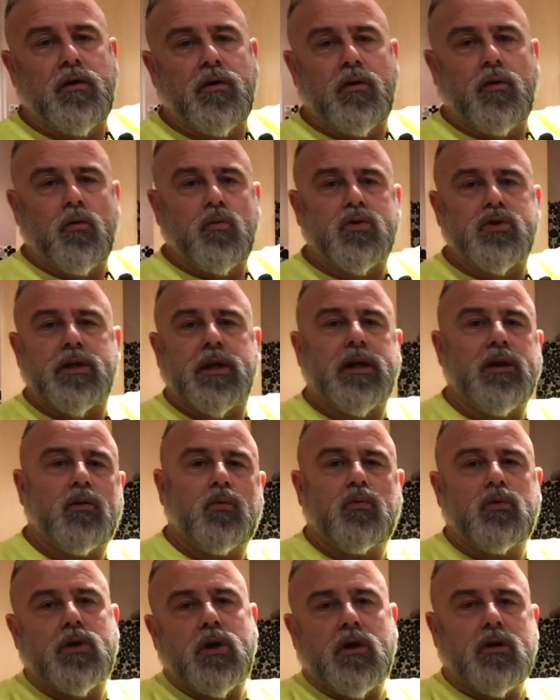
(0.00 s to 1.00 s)
all singing,
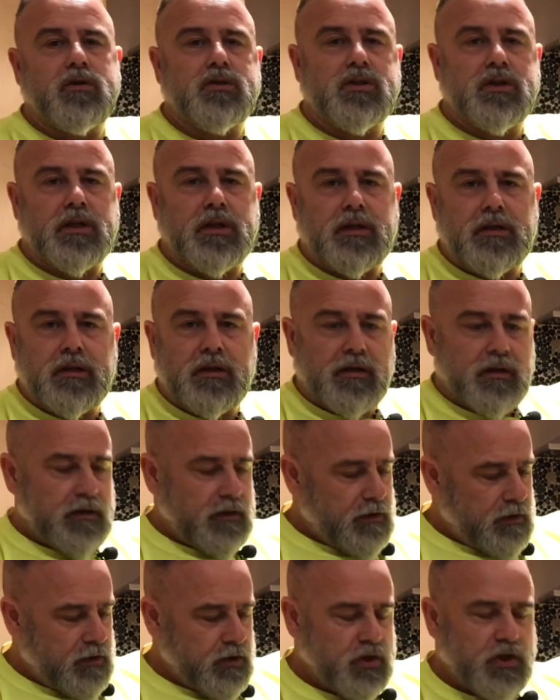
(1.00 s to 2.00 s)
all dancing
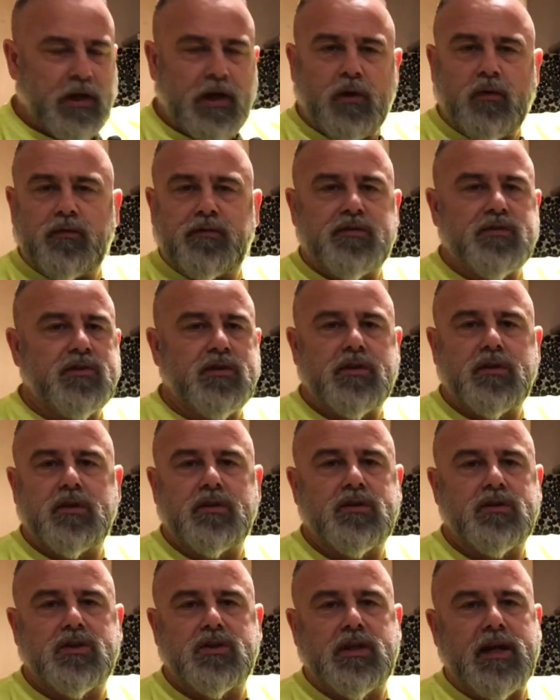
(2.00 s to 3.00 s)
shelves and
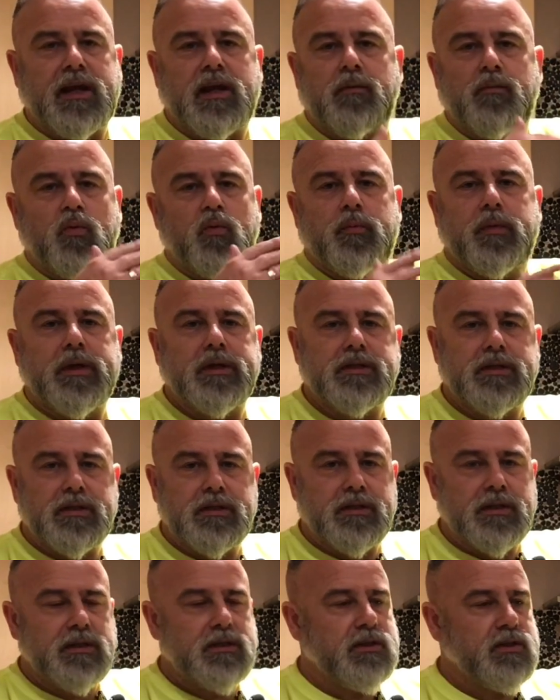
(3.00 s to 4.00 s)
stackable
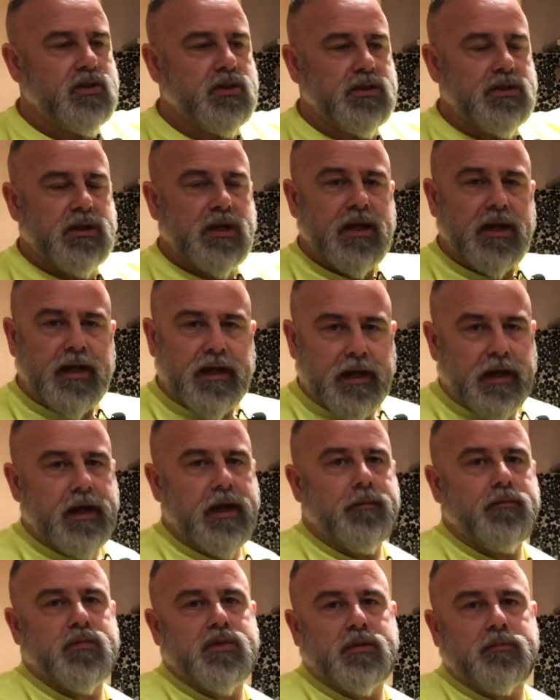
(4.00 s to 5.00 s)
pieces. These are just
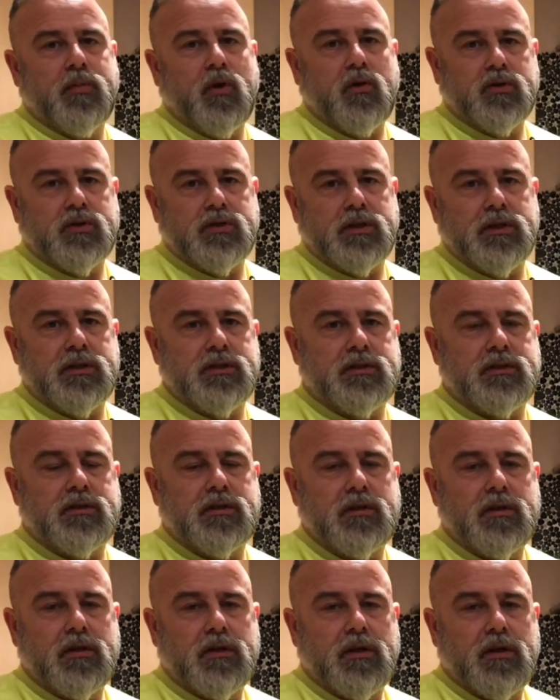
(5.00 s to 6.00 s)
empty boxes
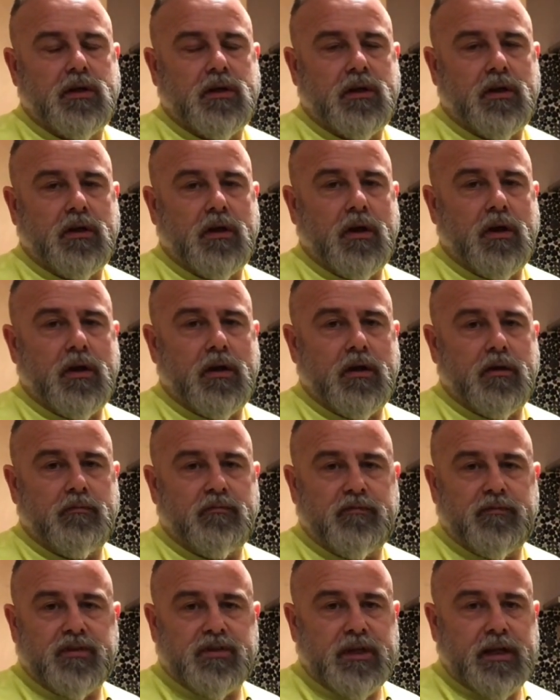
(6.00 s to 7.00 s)
for
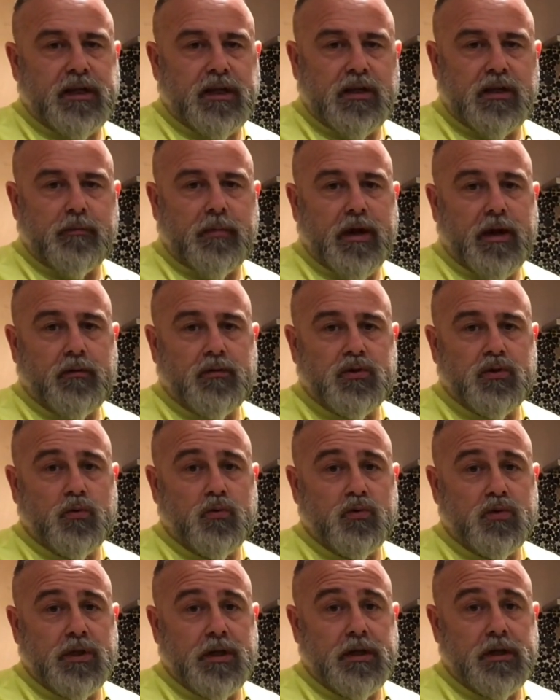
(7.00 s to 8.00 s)
taking your power
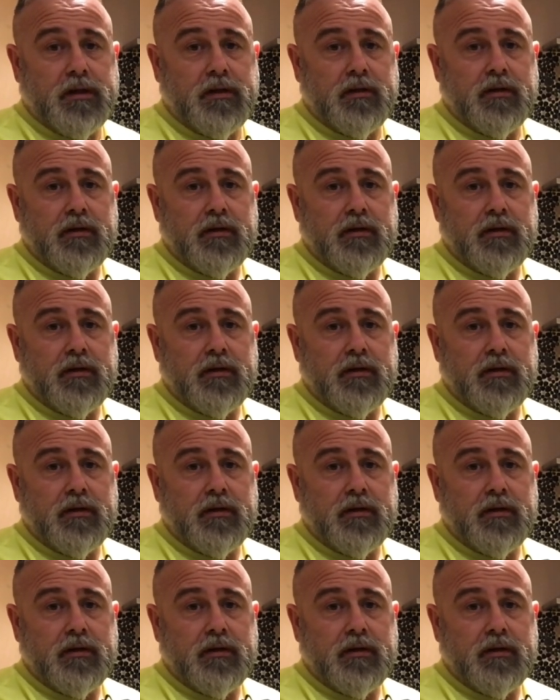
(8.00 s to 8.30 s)
tools in